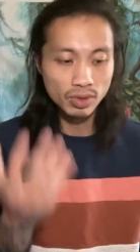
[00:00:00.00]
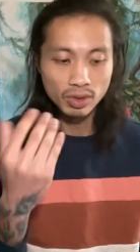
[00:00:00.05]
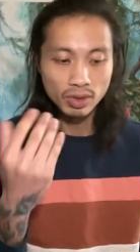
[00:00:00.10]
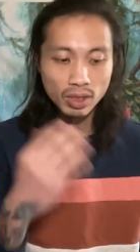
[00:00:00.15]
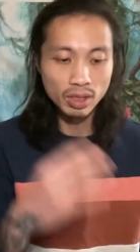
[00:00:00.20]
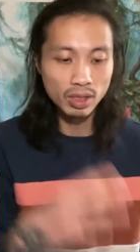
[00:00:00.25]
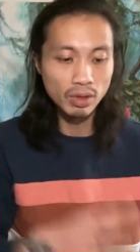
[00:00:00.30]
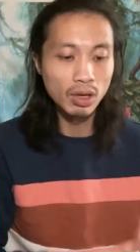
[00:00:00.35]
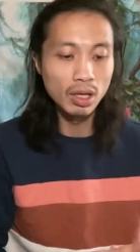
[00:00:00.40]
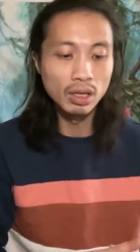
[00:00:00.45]

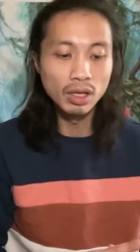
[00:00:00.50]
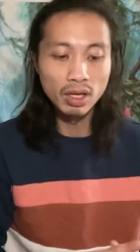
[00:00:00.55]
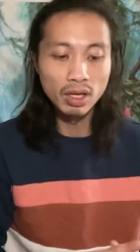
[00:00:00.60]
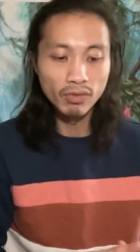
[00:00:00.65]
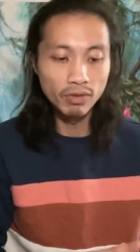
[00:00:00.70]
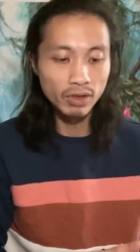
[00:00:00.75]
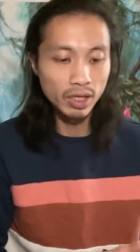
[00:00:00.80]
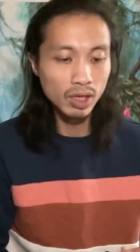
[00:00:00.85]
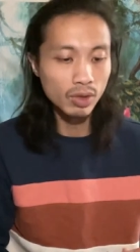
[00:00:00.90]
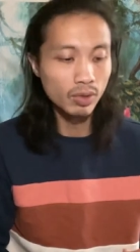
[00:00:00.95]
You know, a
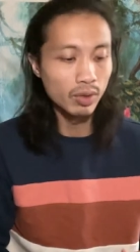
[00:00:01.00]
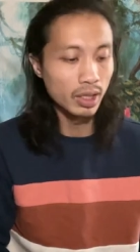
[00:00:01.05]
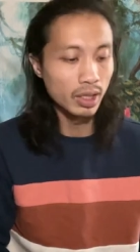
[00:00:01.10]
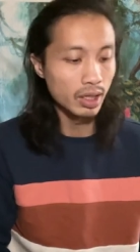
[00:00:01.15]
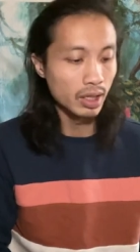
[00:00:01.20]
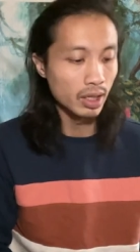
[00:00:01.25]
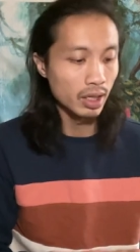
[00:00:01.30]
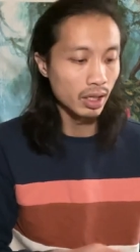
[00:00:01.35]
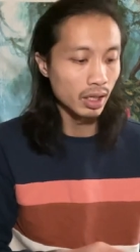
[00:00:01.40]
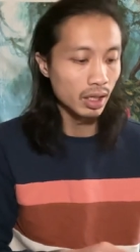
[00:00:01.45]
lovely
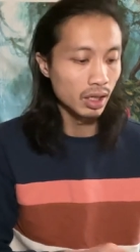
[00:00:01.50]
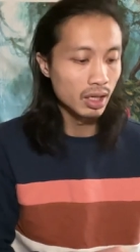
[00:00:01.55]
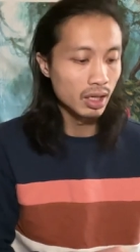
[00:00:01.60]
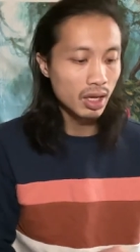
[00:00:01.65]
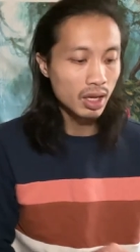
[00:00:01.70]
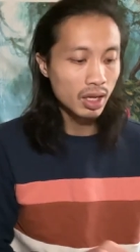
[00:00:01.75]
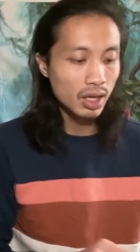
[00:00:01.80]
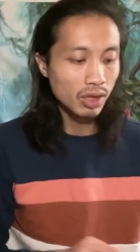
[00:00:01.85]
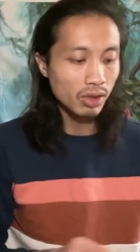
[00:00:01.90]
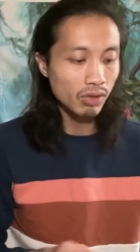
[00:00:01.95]
queen here.
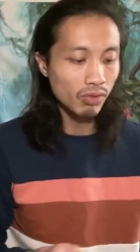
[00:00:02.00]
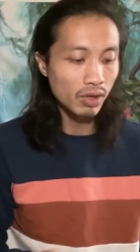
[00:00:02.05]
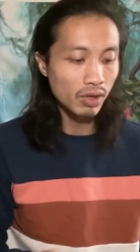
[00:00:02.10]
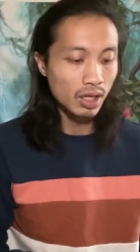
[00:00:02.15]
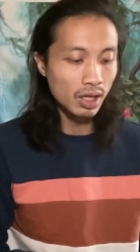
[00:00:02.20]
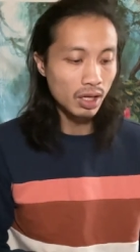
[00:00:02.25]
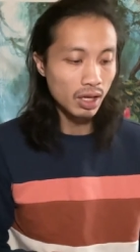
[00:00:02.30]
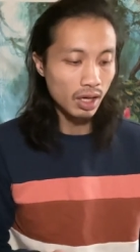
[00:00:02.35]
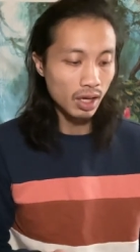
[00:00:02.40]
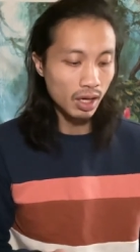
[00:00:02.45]

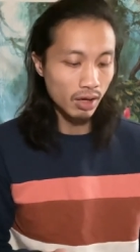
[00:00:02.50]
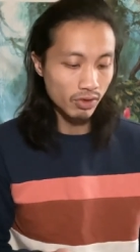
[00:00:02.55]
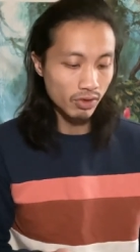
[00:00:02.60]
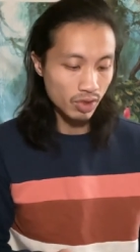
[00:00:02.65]
Three of